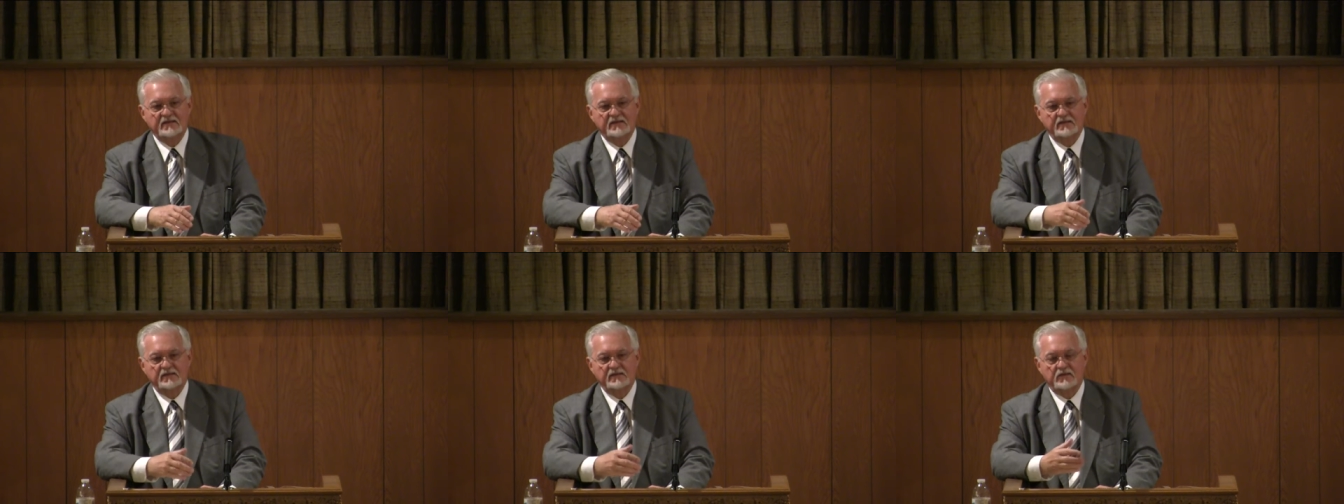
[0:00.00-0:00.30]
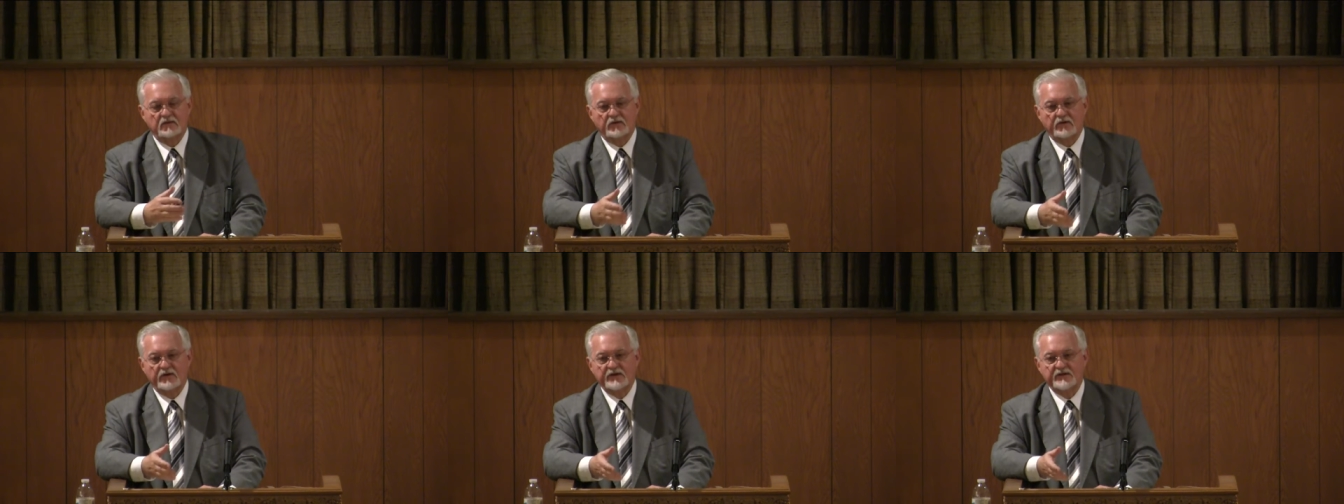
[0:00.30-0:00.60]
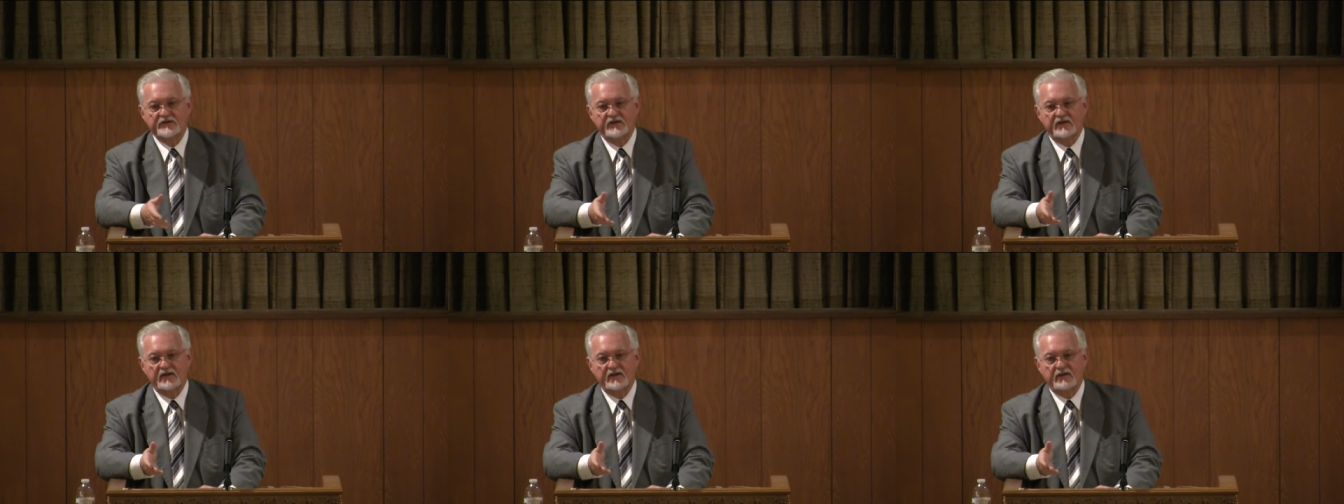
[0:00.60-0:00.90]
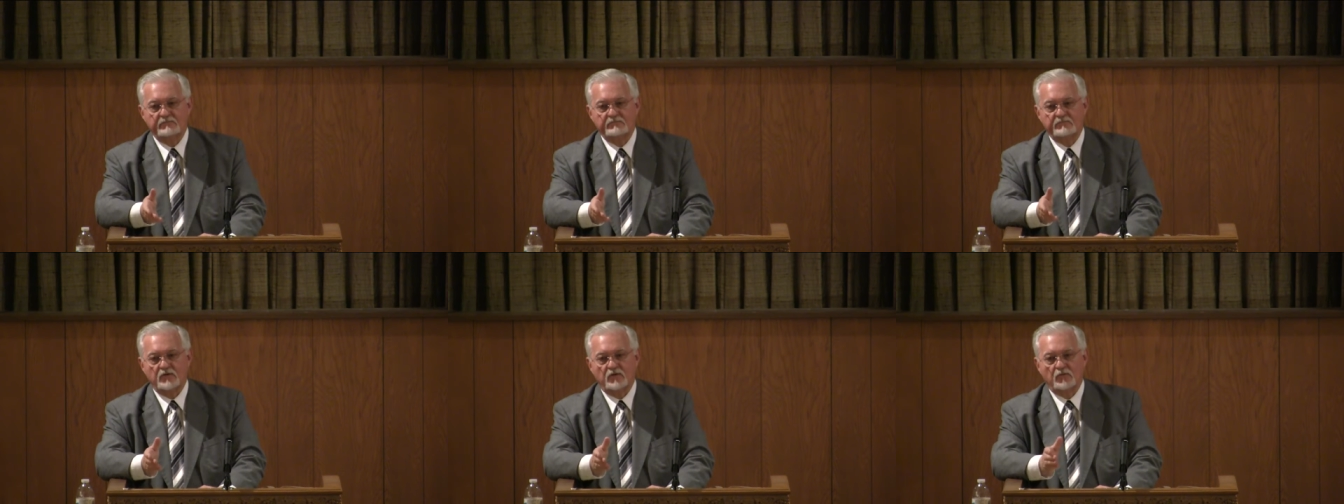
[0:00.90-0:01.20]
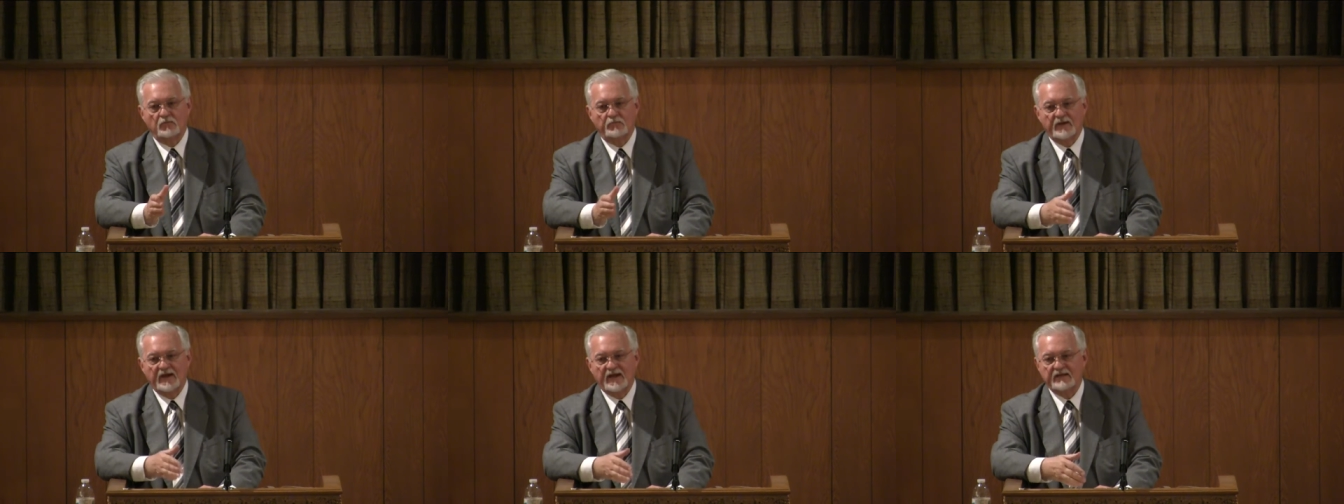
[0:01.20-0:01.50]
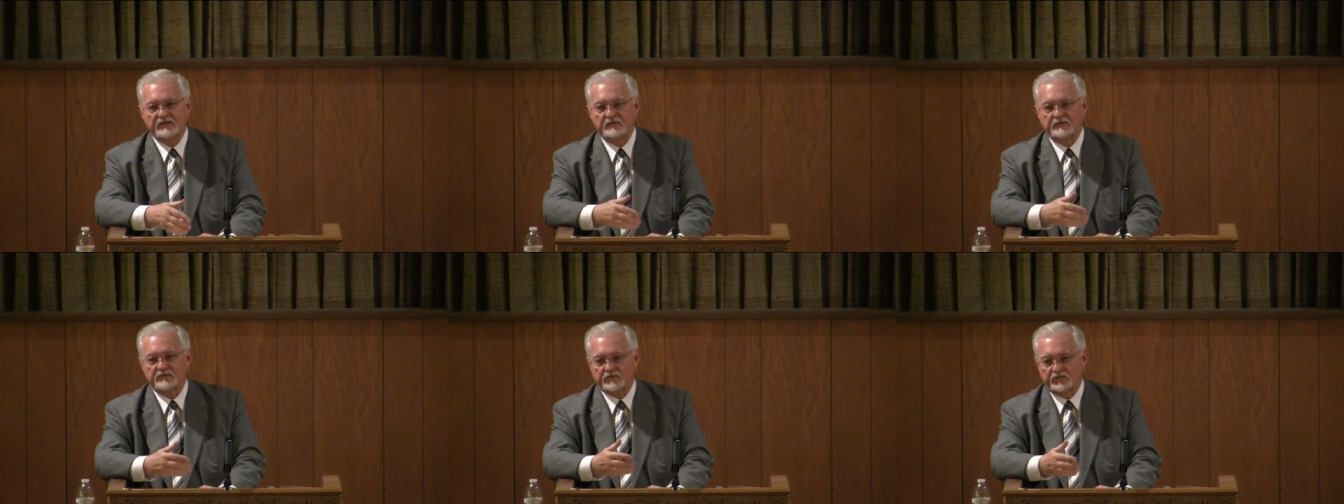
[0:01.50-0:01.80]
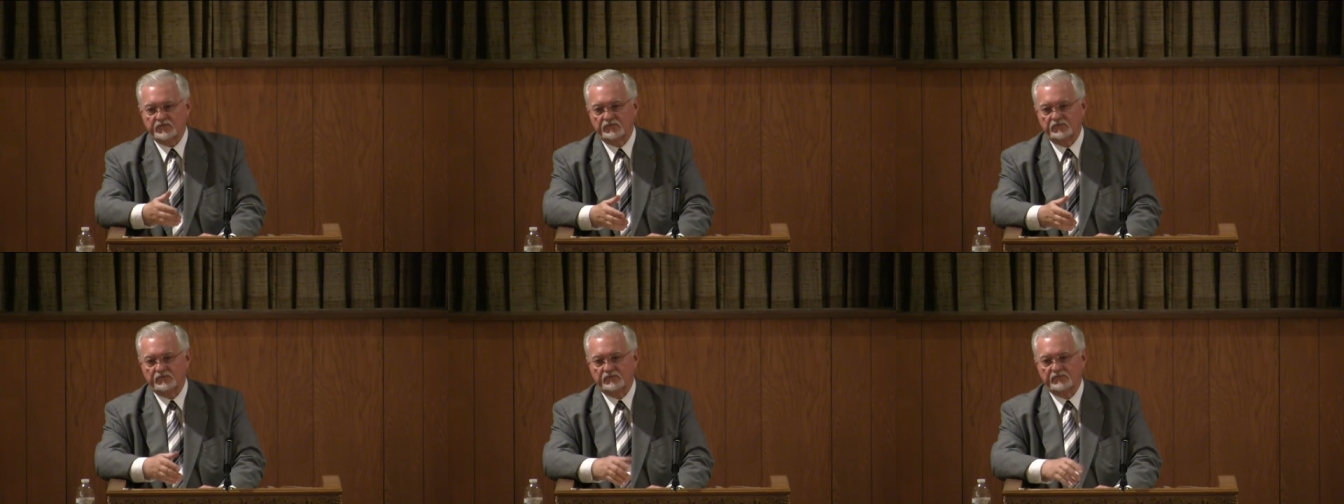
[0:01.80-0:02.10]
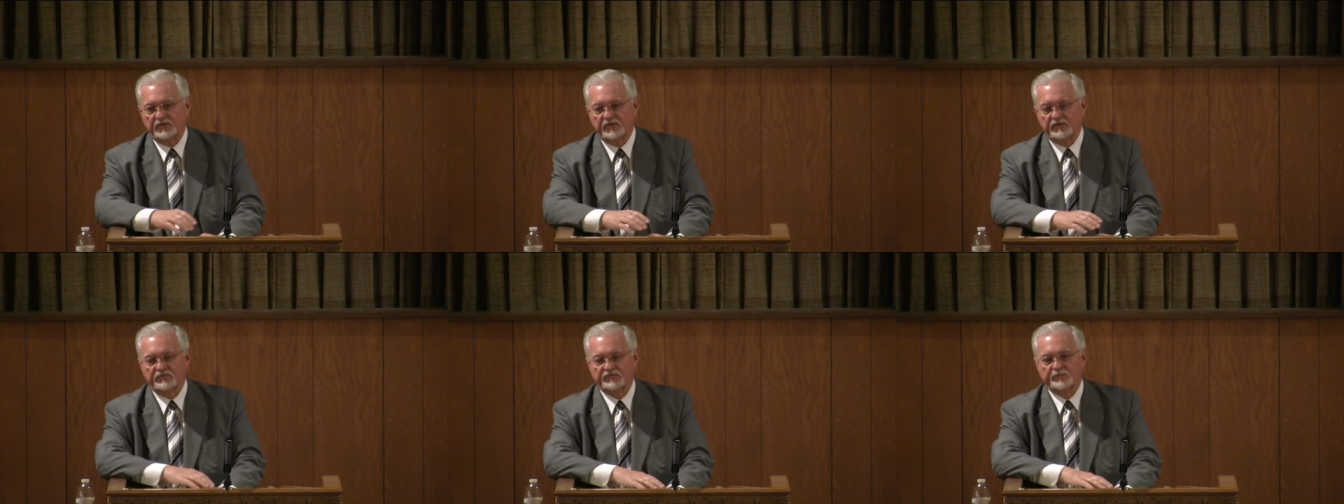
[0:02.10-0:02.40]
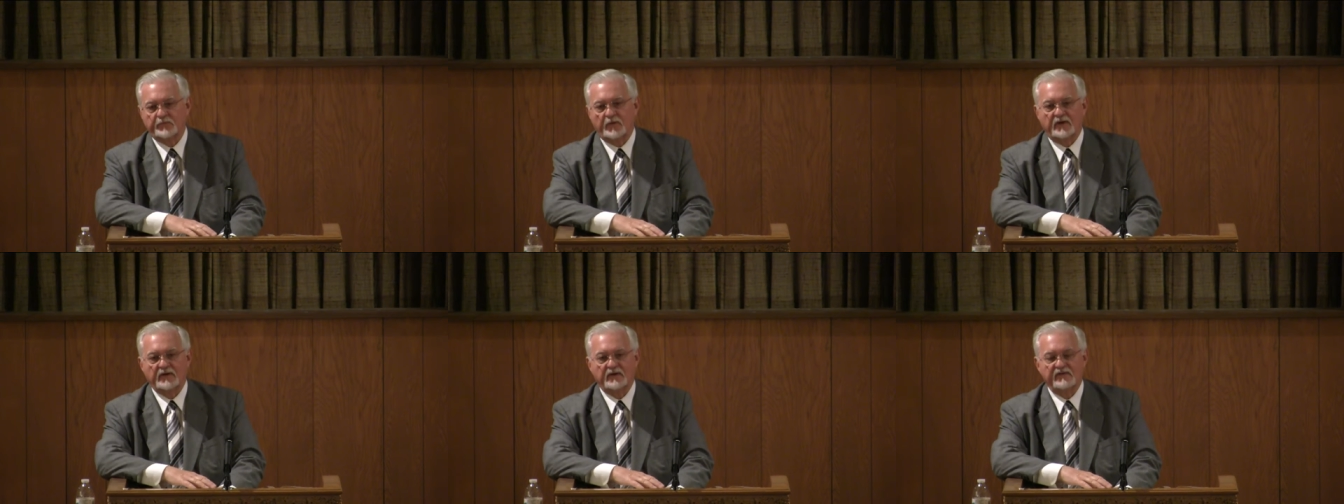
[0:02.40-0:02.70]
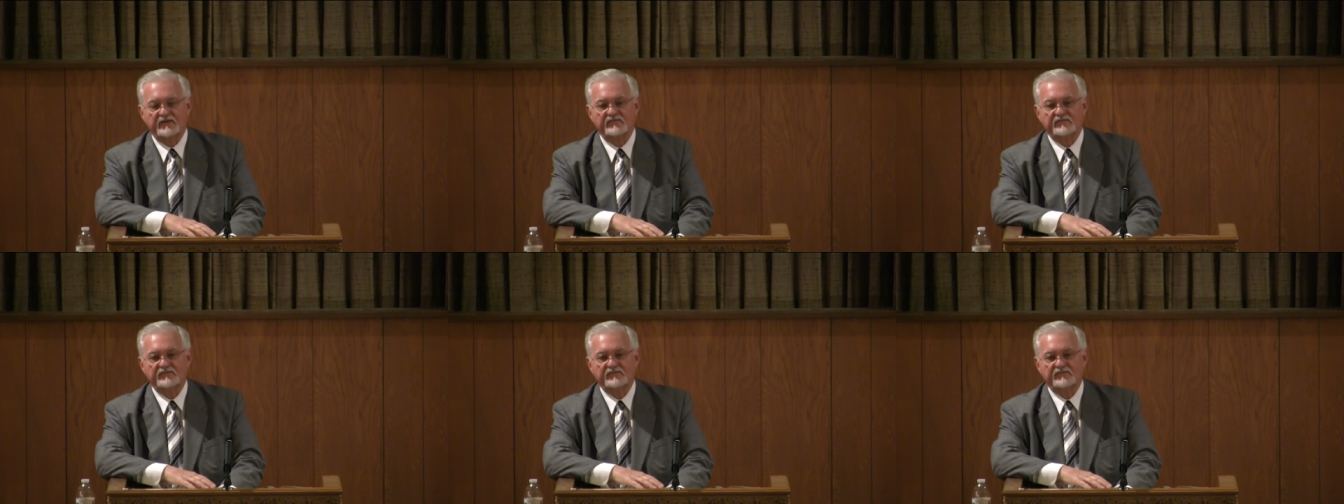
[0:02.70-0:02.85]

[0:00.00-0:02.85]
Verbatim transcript: to encourage them to obey the truth and respond to the